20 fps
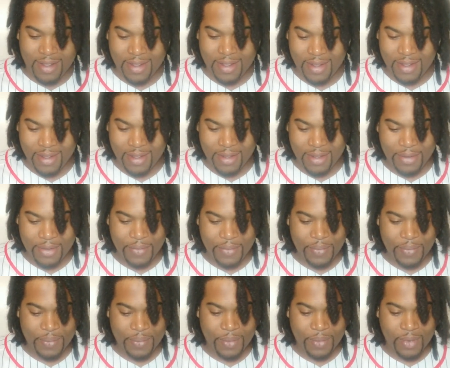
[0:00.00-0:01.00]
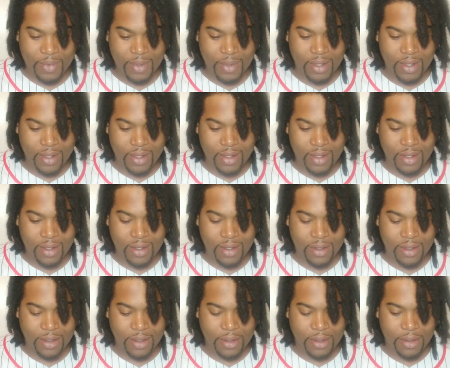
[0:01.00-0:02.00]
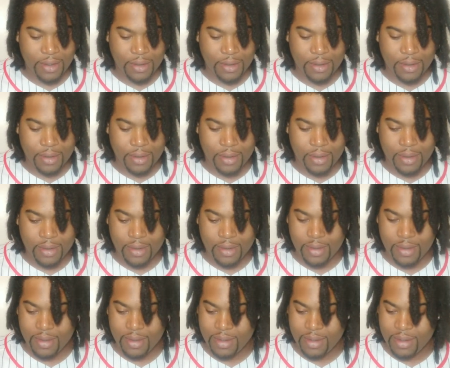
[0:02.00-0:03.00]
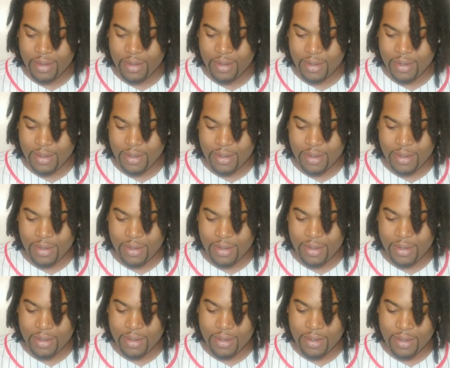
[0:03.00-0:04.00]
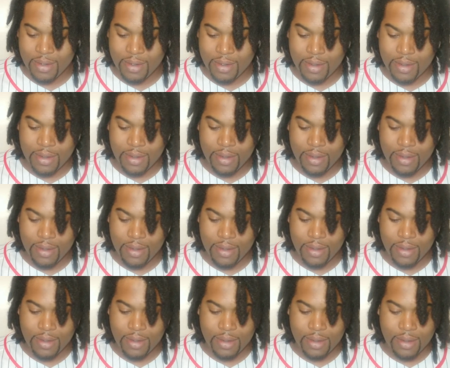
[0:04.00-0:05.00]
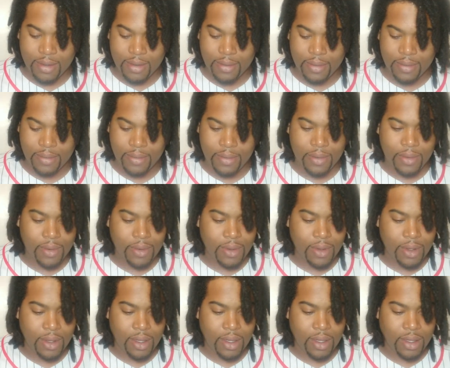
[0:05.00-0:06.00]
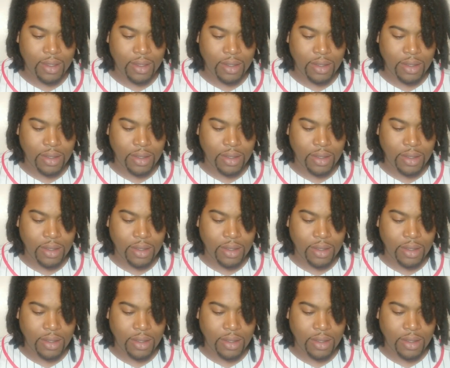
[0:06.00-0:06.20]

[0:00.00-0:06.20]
No one is speaking in this clip.